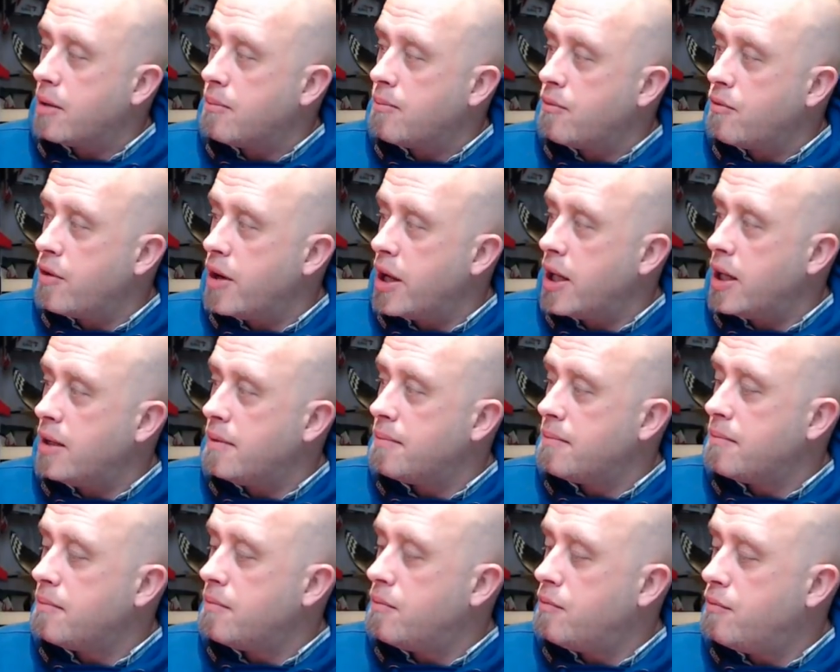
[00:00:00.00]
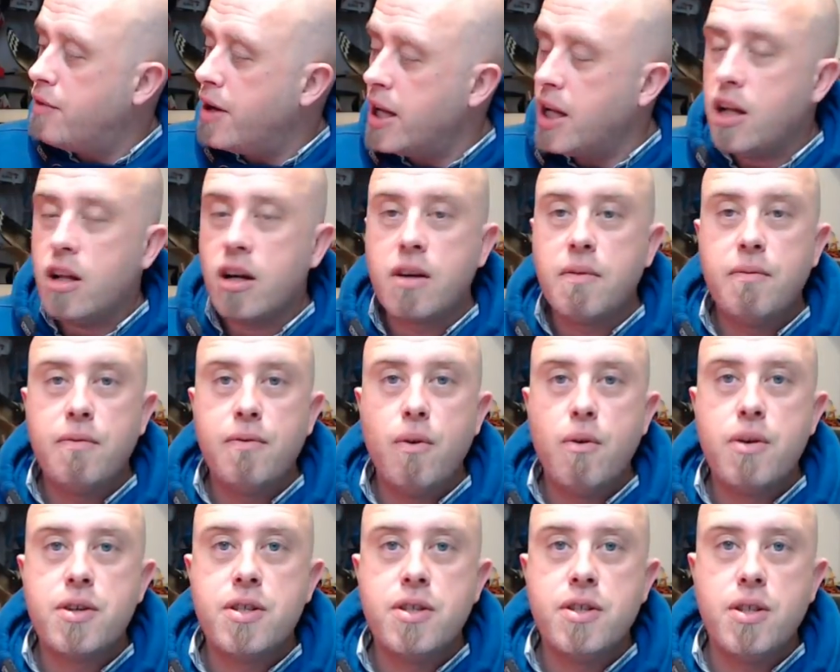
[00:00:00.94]
I'm really, really looking
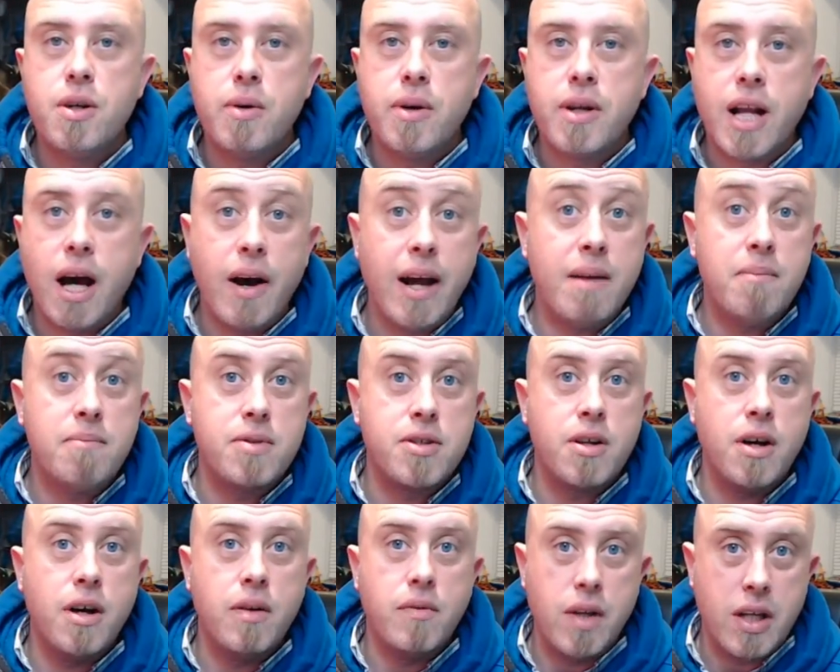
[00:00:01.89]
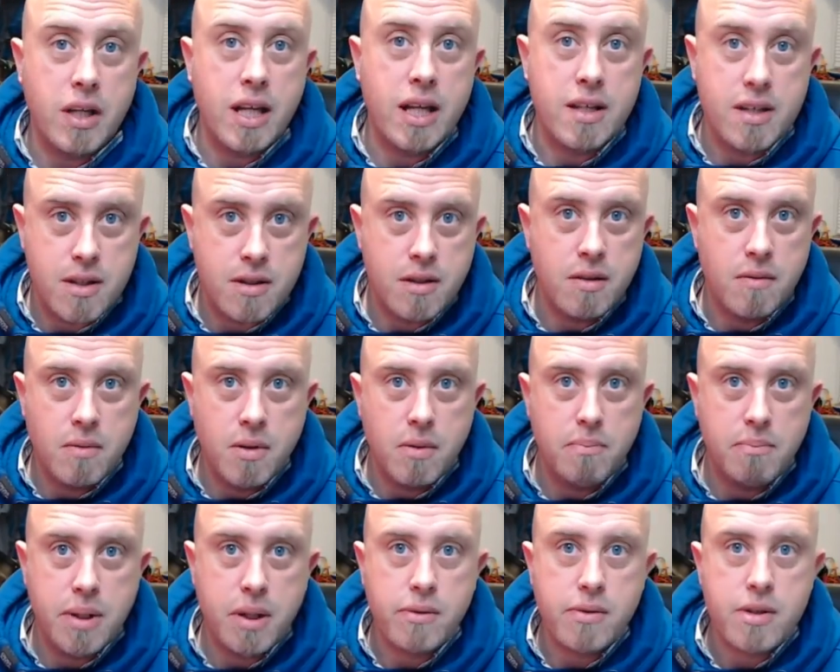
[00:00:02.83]
forward to doing that. I haven't started it again. The
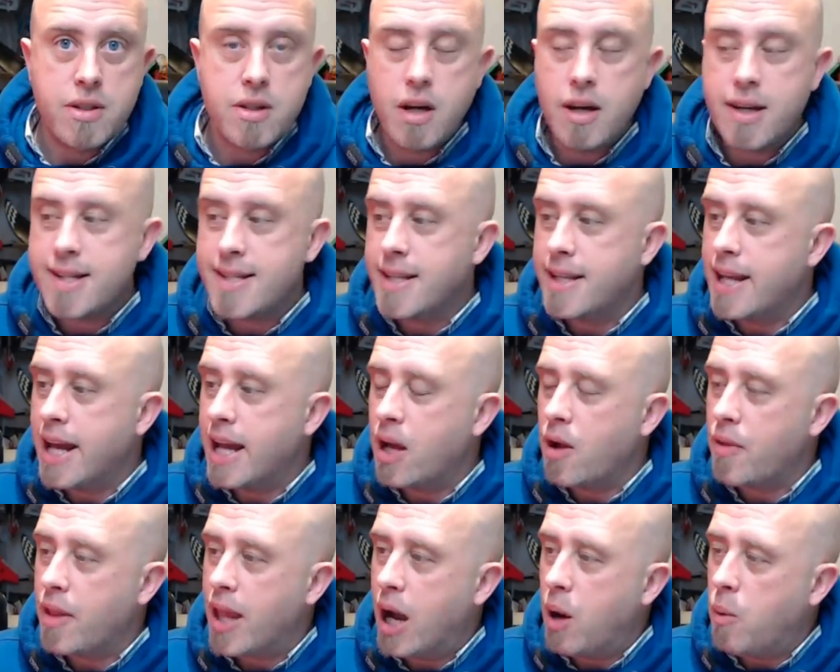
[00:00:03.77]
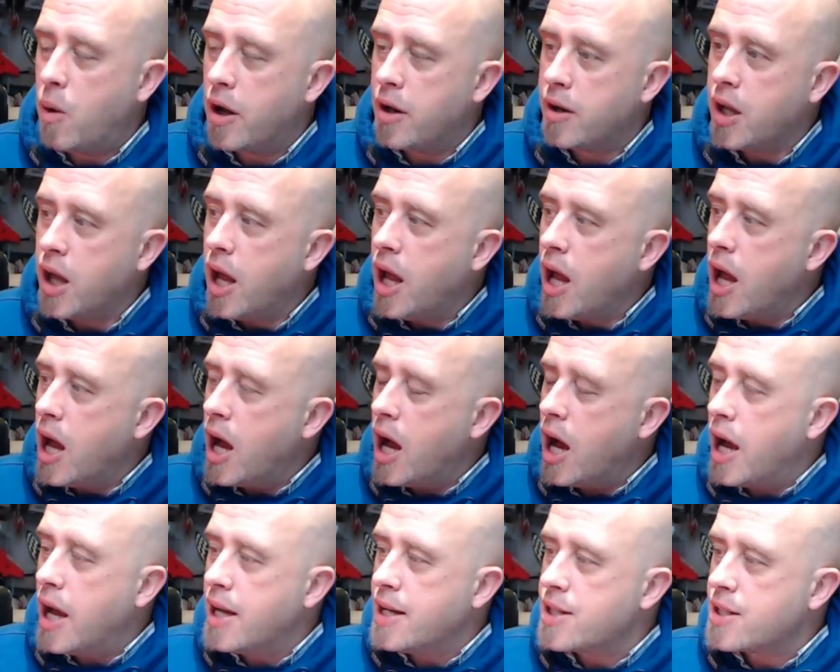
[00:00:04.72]
build starts today on that one.
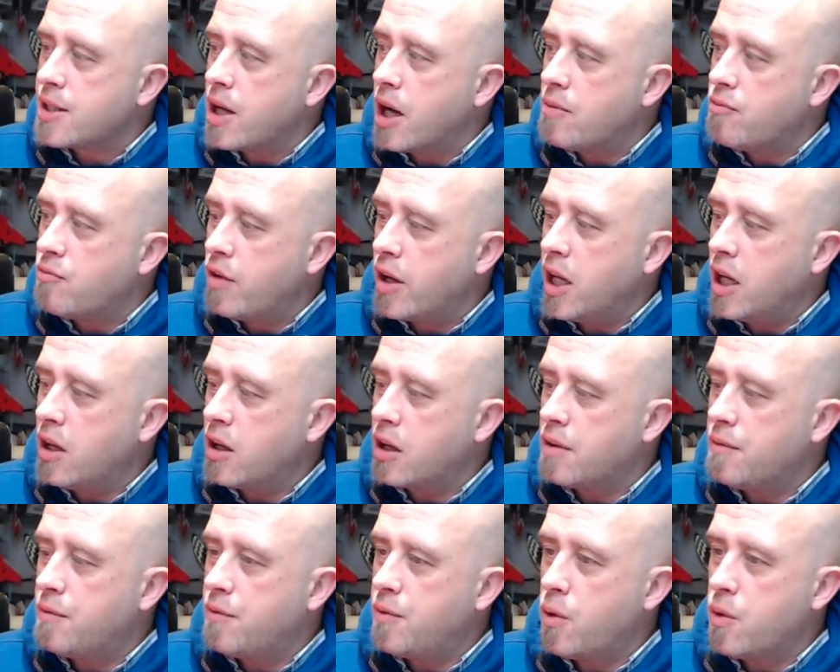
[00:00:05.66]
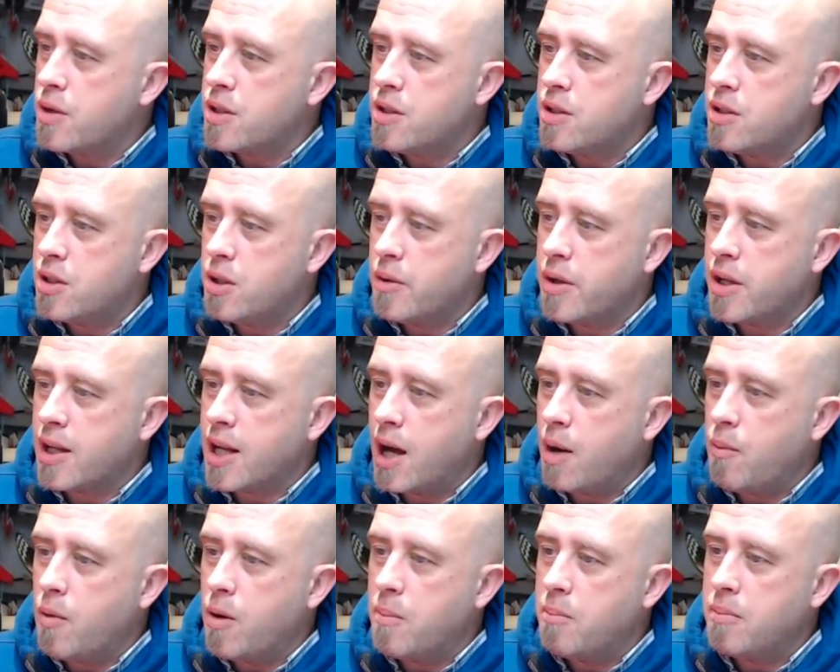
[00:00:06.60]
I'm really looking forward to doing
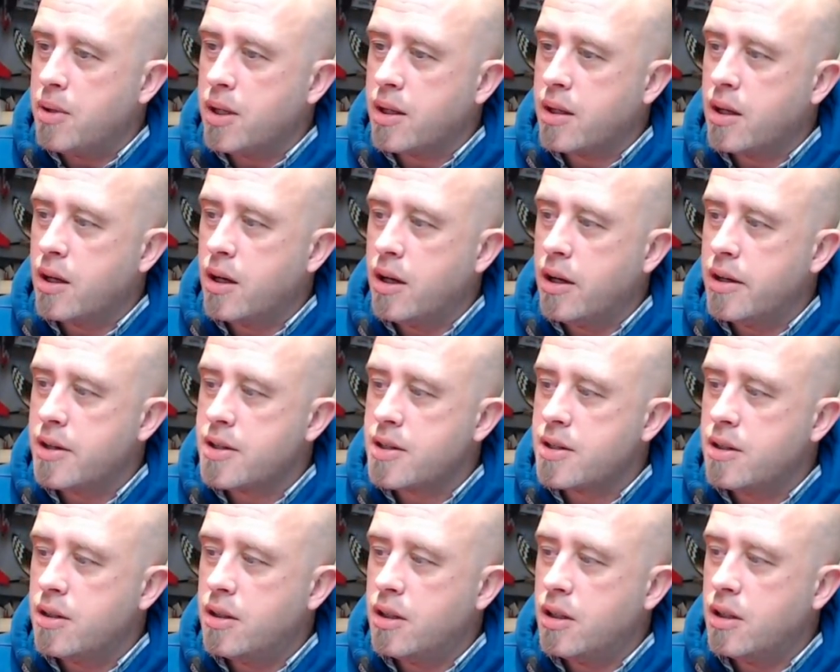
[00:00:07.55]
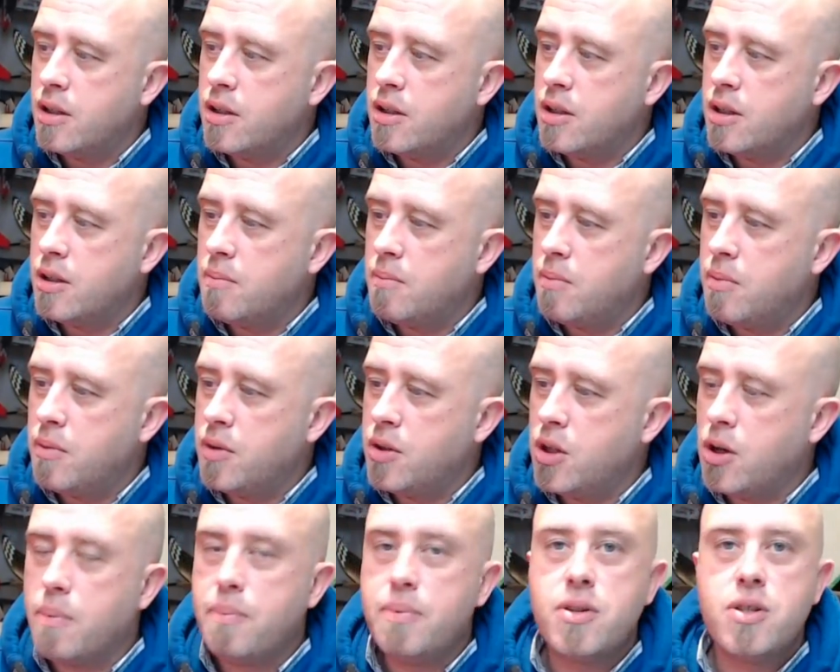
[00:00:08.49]
that one, because
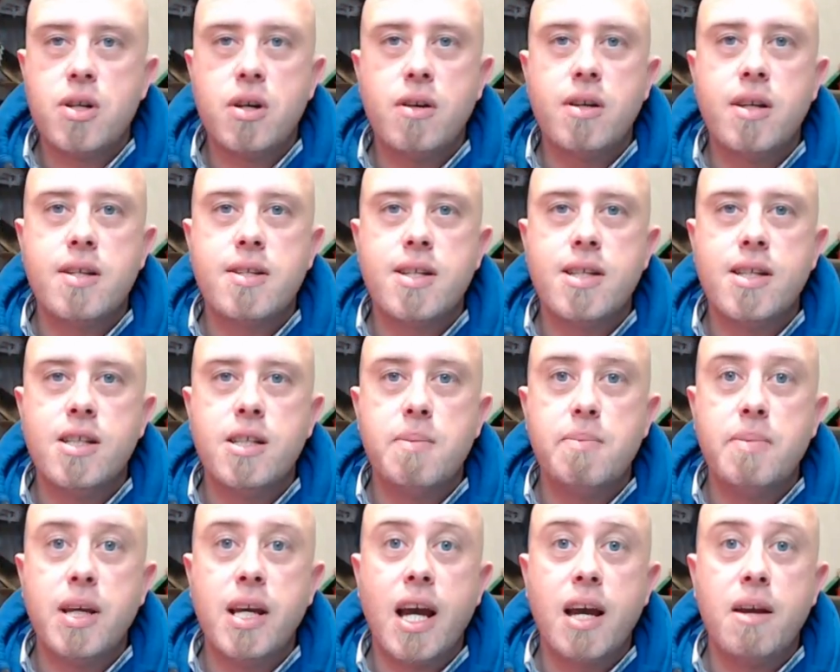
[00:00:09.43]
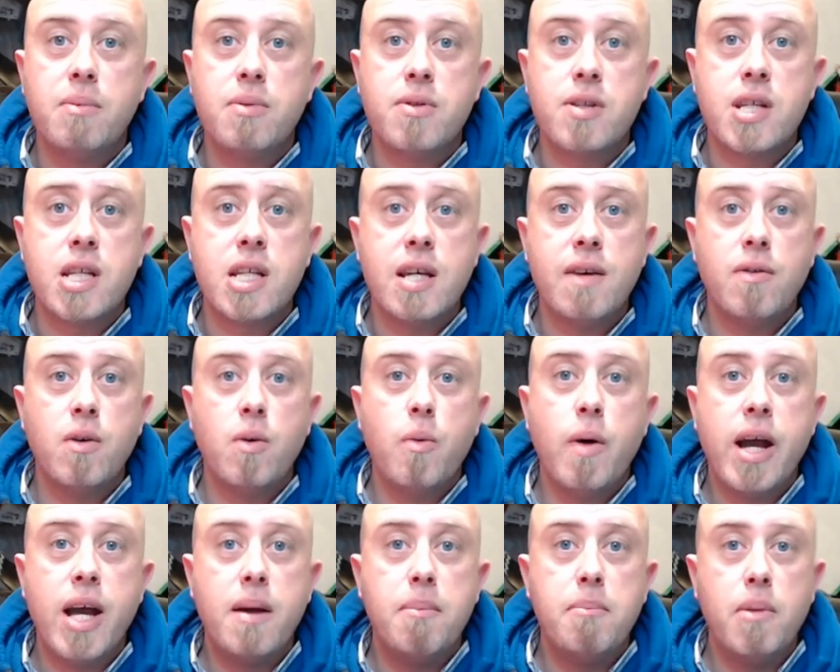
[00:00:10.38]
the opportunity to be able to give
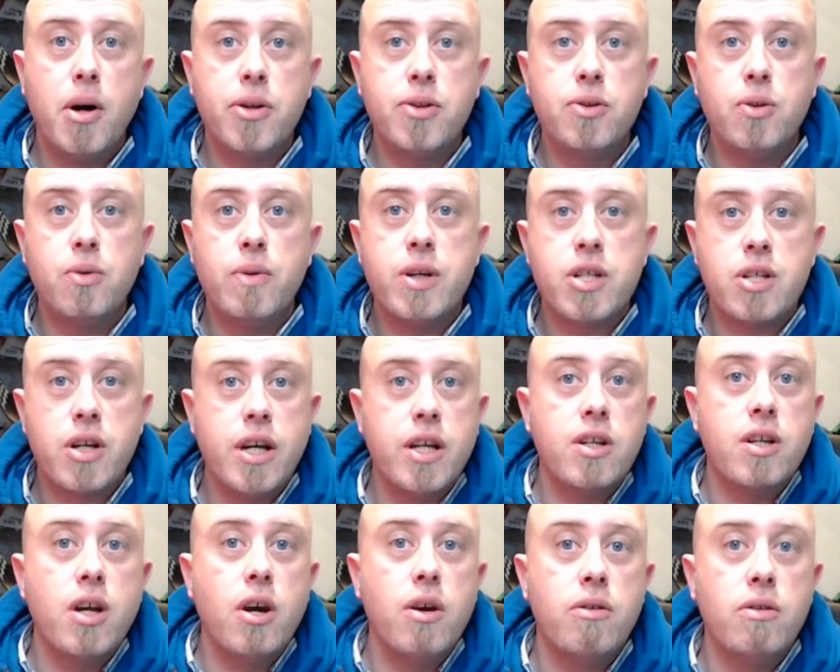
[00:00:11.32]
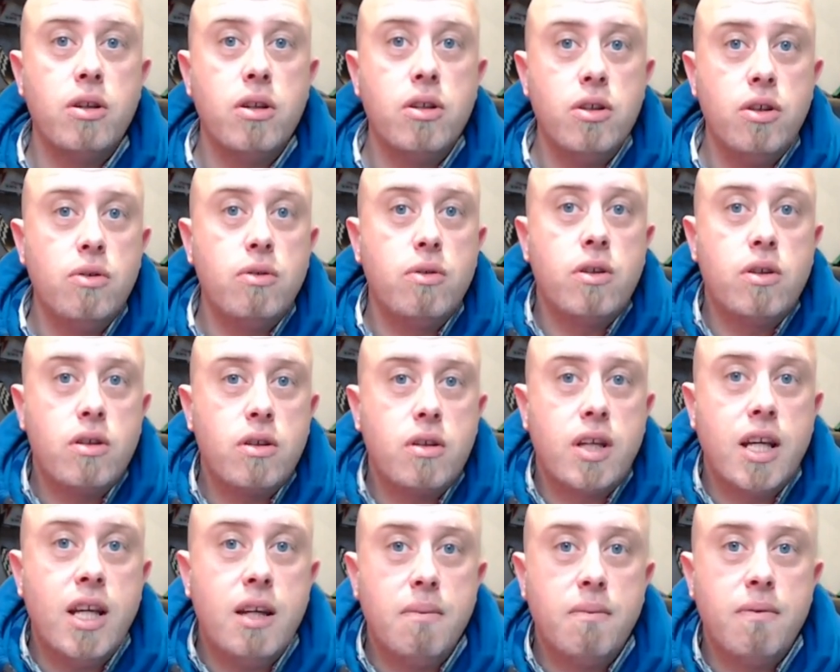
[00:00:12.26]
away a model, which I know that you
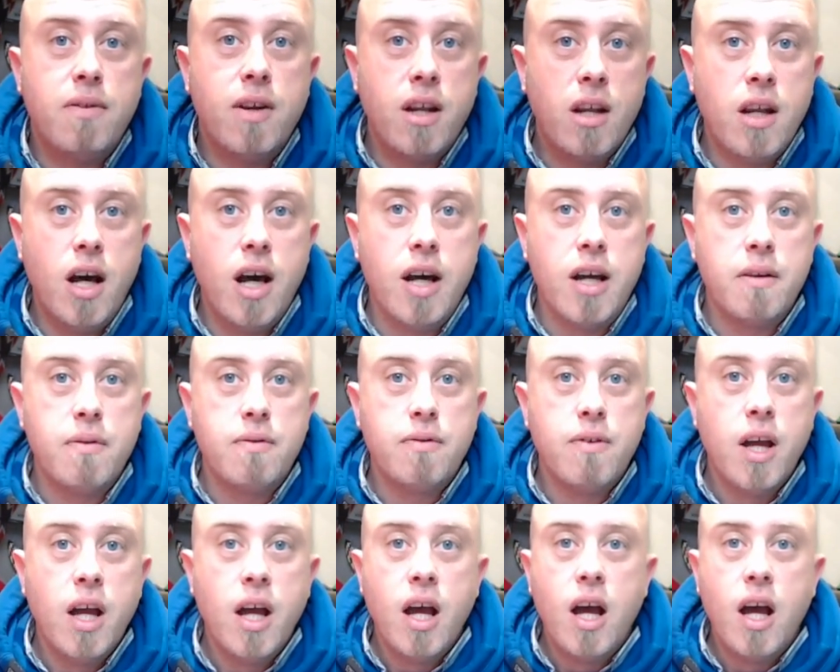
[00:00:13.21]
could keep for life,